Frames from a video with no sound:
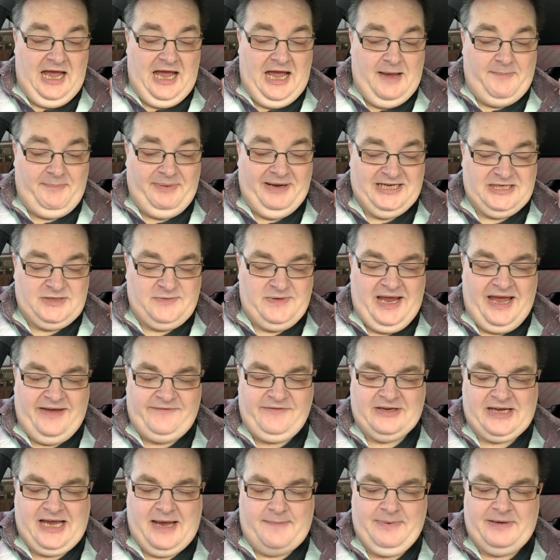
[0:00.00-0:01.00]
Plus we have
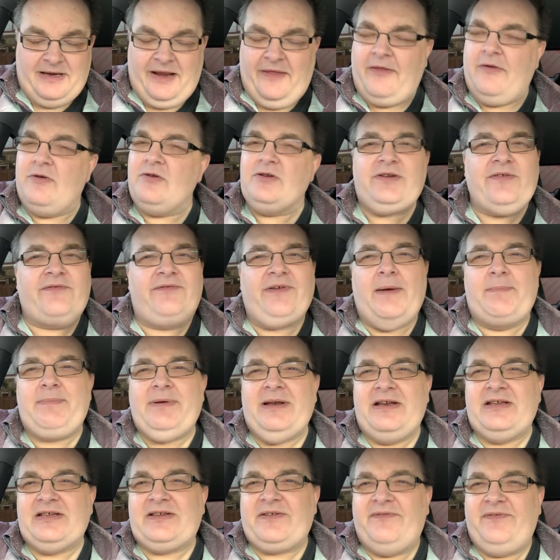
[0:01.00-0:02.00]
a couple of those
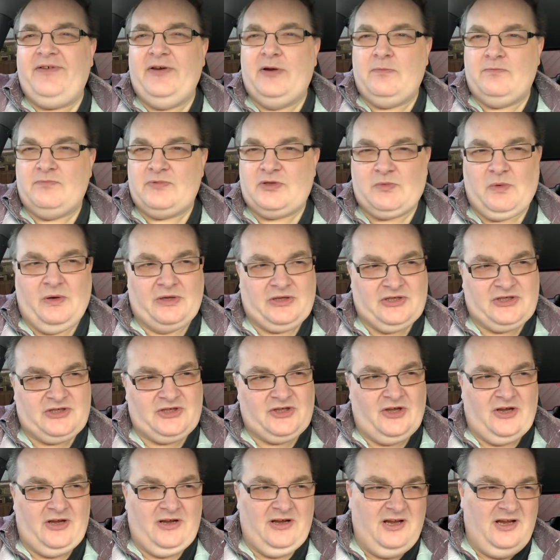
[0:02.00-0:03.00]
Fabulous Films ones
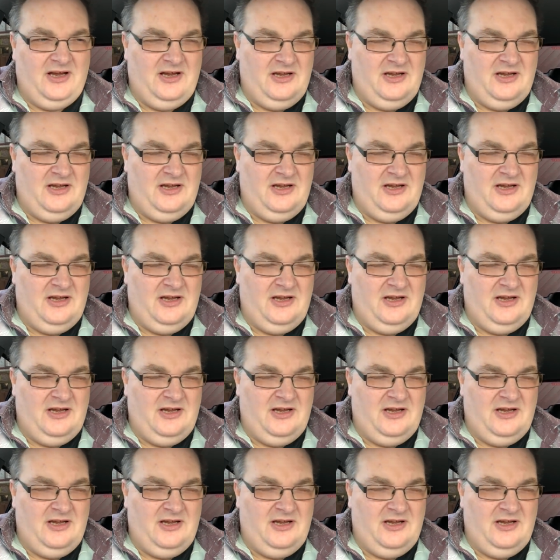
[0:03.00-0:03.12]
that